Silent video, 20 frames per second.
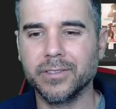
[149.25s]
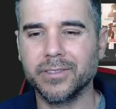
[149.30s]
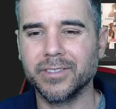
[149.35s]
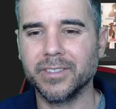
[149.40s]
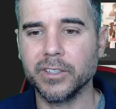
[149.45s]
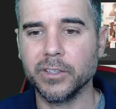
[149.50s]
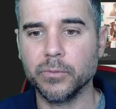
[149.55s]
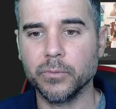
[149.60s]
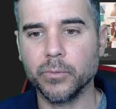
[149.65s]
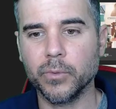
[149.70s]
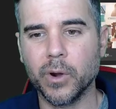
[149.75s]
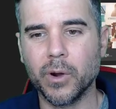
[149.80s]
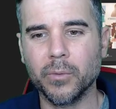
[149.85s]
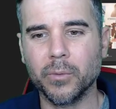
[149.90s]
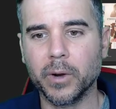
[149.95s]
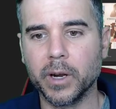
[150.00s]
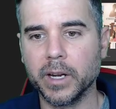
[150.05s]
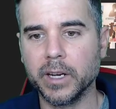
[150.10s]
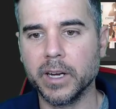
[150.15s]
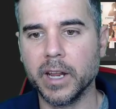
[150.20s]
You won't
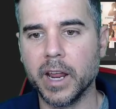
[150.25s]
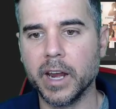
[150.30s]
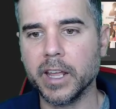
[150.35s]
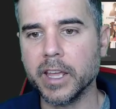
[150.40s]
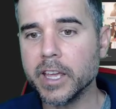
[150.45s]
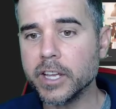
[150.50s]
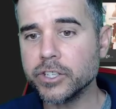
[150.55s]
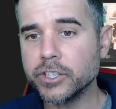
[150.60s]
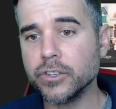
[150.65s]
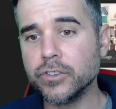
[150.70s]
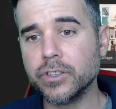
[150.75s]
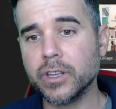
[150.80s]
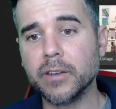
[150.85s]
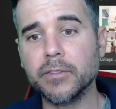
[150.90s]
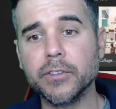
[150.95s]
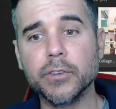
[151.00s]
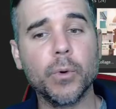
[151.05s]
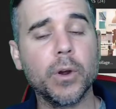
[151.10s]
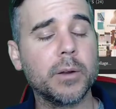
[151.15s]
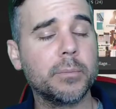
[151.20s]
run into any issues. And if
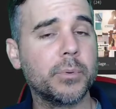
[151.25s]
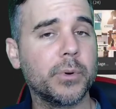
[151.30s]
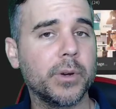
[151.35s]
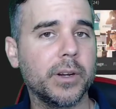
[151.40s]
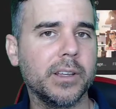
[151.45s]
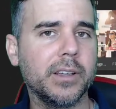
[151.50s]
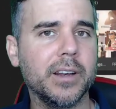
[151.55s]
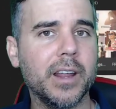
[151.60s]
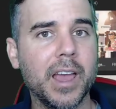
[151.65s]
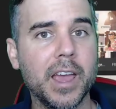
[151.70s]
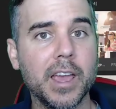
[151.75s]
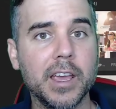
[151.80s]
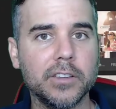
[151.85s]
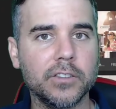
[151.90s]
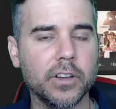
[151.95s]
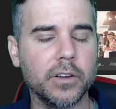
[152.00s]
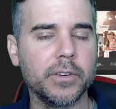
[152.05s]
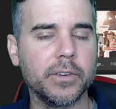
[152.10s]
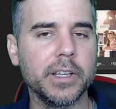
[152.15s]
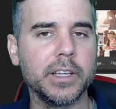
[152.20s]
you want to print it, hey,
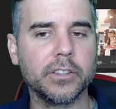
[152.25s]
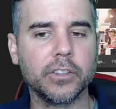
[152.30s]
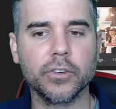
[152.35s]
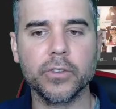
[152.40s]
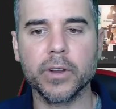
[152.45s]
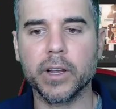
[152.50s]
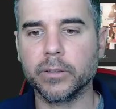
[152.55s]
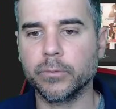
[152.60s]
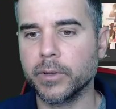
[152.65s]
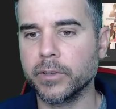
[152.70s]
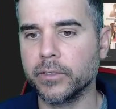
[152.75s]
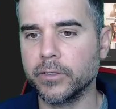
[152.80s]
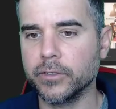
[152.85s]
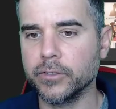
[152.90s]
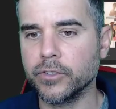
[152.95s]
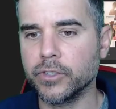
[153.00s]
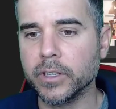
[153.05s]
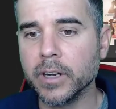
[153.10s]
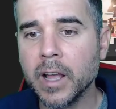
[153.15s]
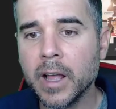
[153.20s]
it's already at the correct
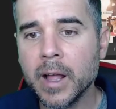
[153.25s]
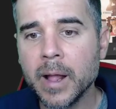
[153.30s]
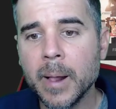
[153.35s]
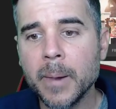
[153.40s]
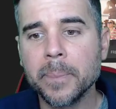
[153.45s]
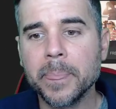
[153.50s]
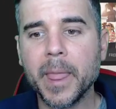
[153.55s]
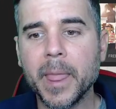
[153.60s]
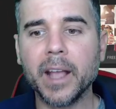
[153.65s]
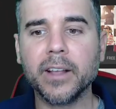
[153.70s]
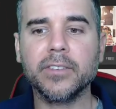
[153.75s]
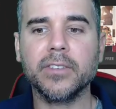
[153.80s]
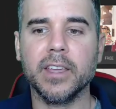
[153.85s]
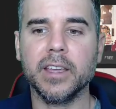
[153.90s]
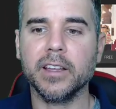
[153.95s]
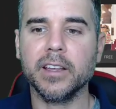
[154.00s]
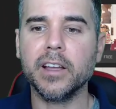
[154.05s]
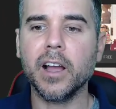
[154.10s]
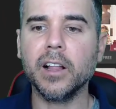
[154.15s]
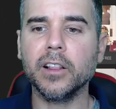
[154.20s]
resolution. Next
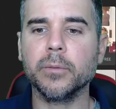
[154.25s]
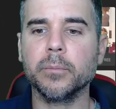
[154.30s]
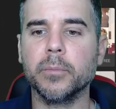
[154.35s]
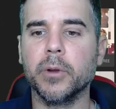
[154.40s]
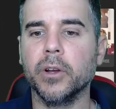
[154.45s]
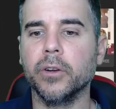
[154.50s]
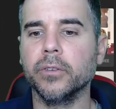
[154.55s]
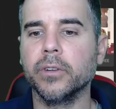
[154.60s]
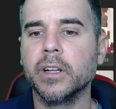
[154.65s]
thing, color mode.